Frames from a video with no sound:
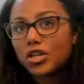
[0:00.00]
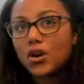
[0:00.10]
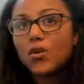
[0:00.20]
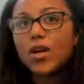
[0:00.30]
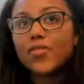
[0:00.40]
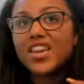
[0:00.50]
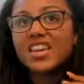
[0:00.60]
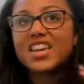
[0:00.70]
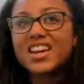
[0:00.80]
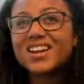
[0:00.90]
know that they
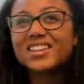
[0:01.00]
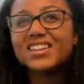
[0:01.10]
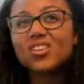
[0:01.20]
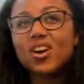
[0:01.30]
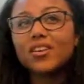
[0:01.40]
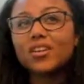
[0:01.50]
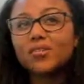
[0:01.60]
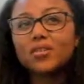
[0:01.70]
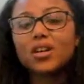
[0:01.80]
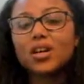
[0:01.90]
can't eat a lot of